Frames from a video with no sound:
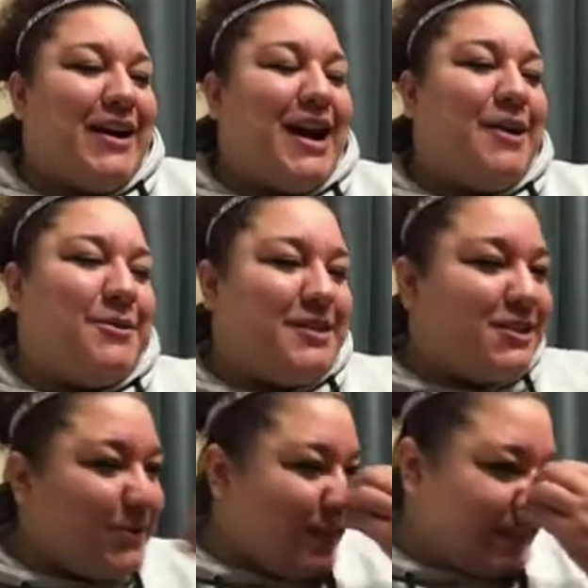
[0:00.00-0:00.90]
I was
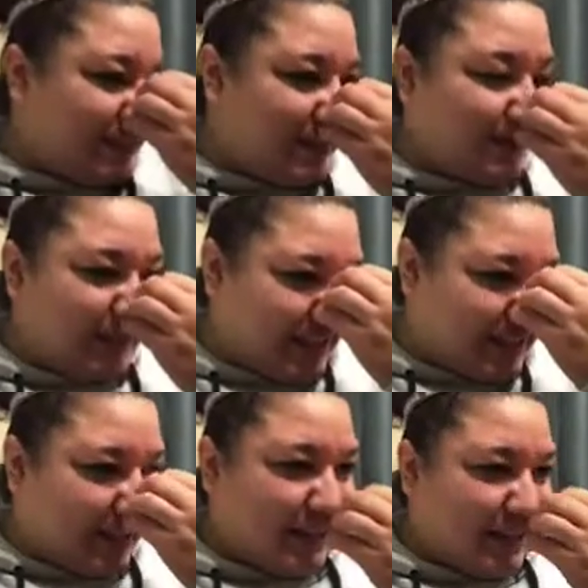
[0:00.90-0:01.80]
doing stiff leg
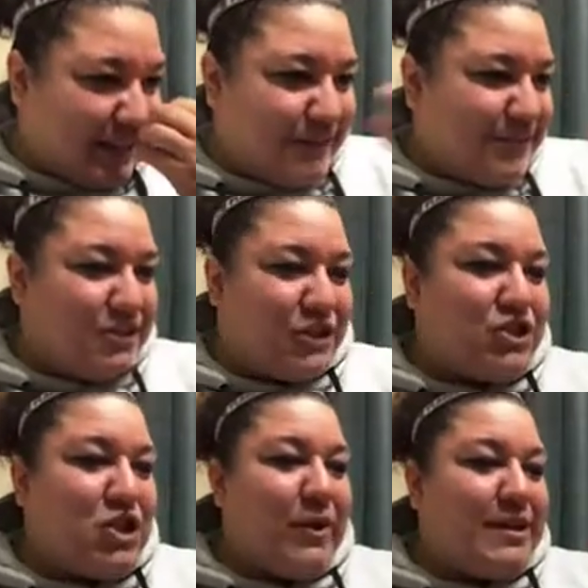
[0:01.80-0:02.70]
deadlifts,
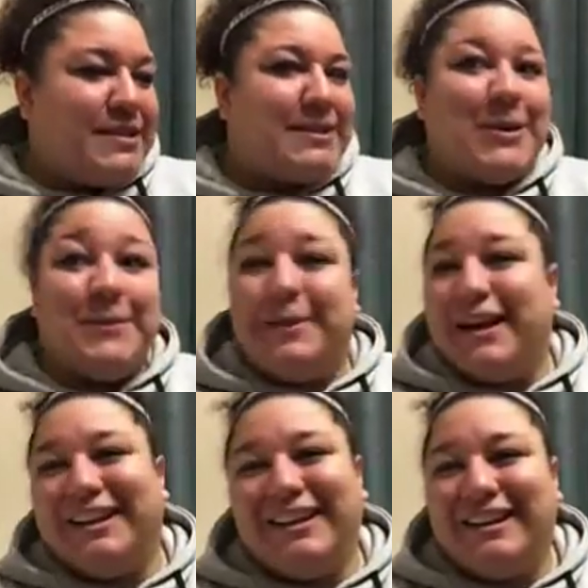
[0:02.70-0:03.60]
just showing
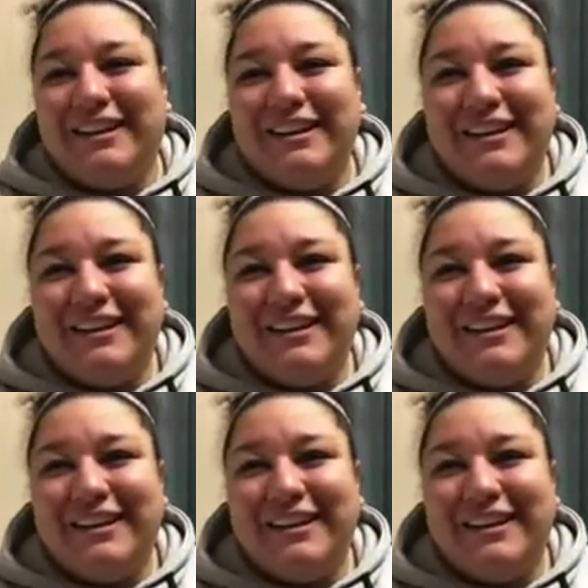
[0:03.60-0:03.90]
somebody